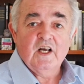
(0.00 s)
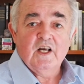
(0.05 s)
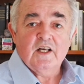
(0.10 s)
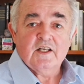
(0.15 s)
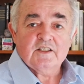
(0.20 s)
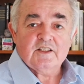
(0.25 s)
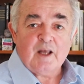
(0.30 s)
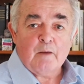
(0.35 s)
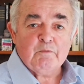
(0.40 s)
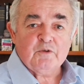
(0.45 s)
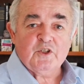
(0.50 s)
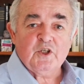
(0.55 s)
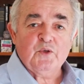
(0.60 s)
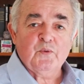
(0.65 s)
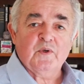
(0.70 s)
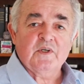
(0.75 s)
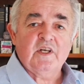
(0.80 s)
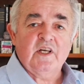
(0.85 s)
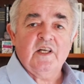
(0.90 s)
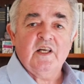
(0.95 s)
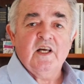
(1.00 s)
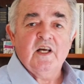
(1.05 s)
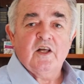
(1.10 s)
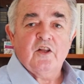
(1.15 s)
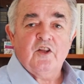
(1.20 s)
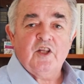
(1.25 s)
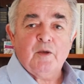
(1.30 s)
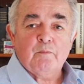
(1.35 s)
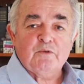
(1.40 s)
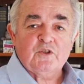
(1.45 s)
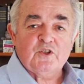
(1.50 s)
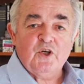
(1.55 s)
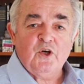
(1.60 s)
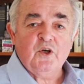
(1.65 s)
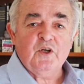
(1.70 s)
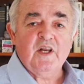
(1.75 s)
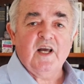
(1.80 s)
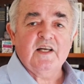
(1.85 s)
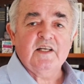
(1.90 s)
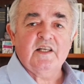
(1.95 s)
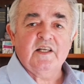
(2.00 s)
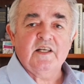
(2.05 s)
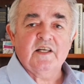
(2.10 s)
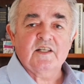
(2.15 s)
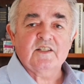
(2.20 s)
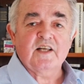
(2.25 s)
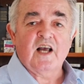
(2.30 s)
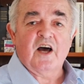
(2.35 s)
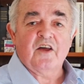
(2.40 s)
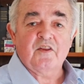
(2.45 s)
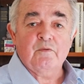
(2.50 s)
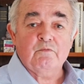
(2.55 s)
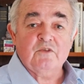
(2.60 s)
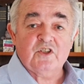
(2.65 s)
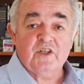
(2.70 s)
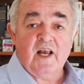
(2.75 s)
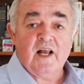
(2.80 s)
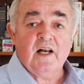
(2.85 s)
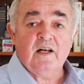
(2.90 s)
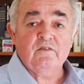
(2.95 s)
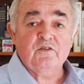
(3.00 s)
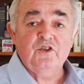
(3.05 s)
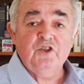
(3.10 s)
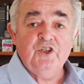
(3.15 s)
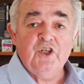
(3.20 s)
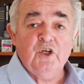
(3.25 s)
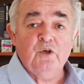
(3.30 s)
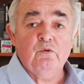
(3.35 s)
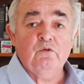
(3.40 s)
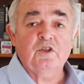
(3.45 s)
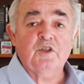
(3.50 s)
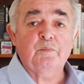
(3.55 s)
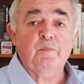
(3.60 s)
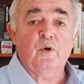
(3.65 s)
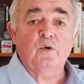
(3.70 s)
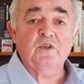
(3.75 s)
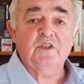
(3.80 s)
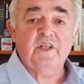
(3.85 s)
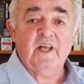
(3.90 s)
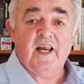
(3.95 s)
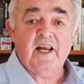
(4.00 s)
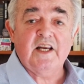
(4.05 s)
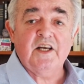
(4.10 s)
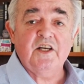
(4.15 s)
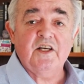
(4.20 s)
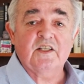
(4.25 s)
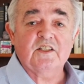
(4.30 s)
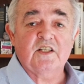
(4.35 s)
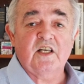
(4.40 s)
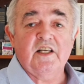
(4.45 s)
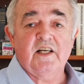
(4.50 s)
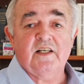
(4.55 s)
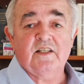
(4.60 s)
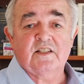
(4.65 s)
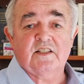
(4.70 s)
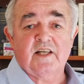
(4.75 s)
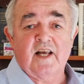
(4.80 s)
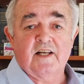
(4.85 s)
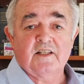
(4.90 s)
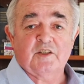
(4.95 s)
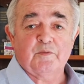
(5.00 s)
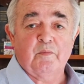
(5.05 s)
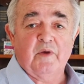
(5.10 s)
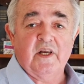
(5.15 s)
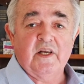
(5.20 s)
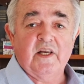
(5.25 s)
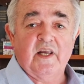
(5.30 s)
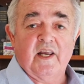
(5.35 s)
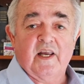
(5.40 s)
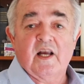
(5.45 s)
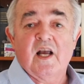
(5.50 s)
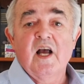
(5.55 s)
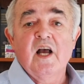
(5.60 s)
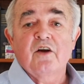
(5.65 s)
Subsequently, the absurd ideas are themselves used spontaneously in sense-making,